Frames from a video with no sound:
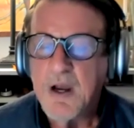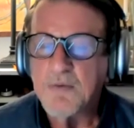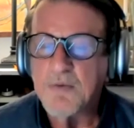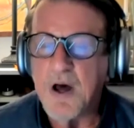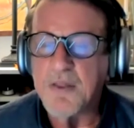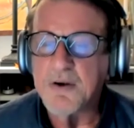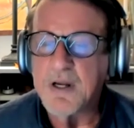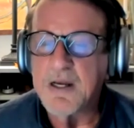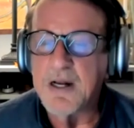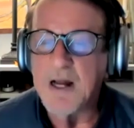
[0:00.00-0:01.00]
Rather,
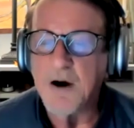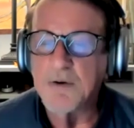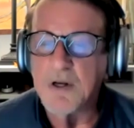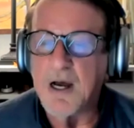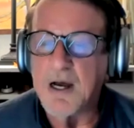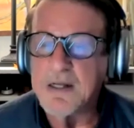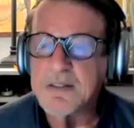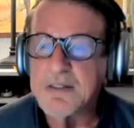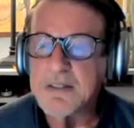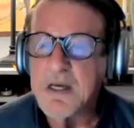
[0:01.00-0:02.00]
he
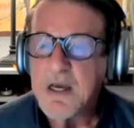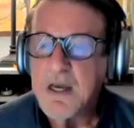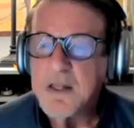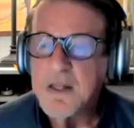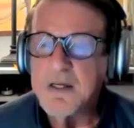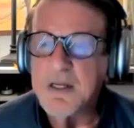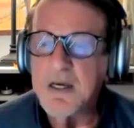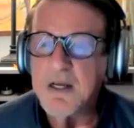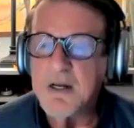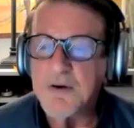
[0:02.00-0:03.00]
outlines the
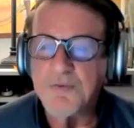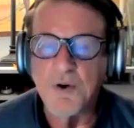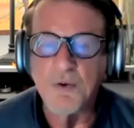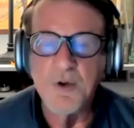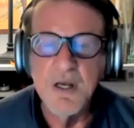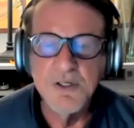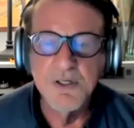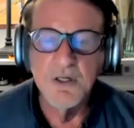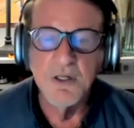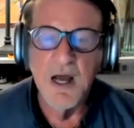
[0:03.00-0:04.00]
need for
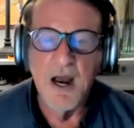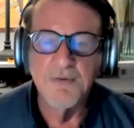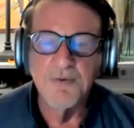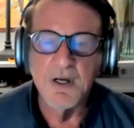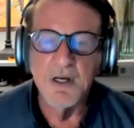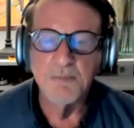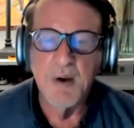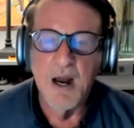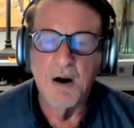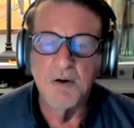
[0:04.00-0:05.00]
regional African
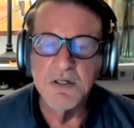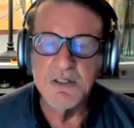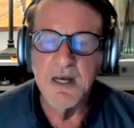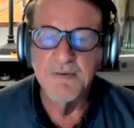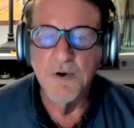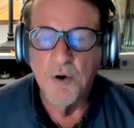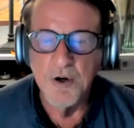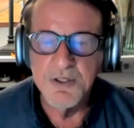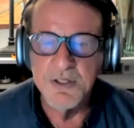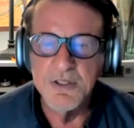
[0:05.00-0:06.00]
powers to have
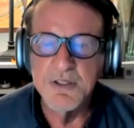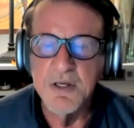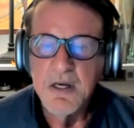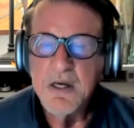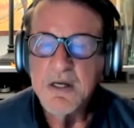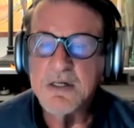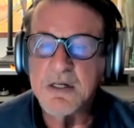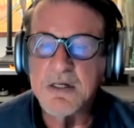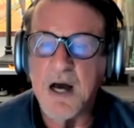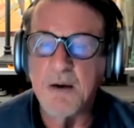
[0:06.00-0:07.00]
horses
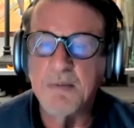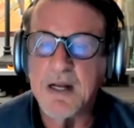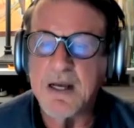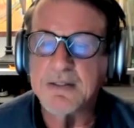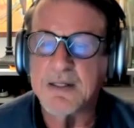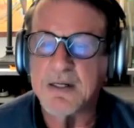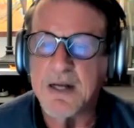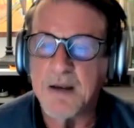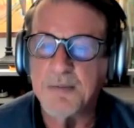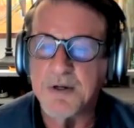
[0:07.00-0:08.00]
to dominate their
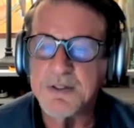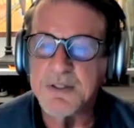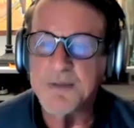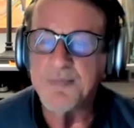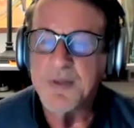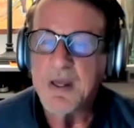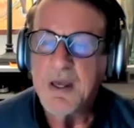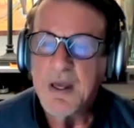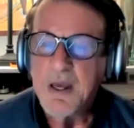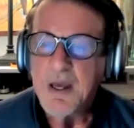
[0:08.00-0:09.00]
neighbors.
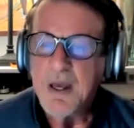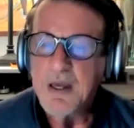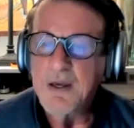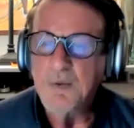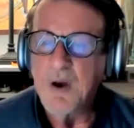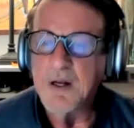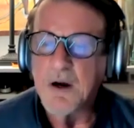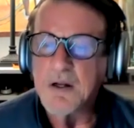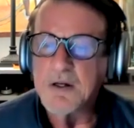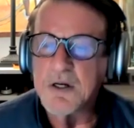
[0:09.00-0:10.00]
He went
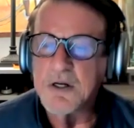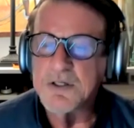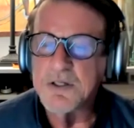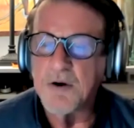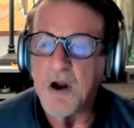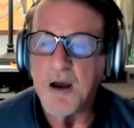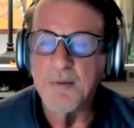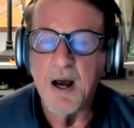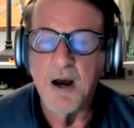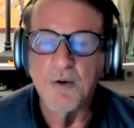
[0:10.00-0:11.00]
on to describe how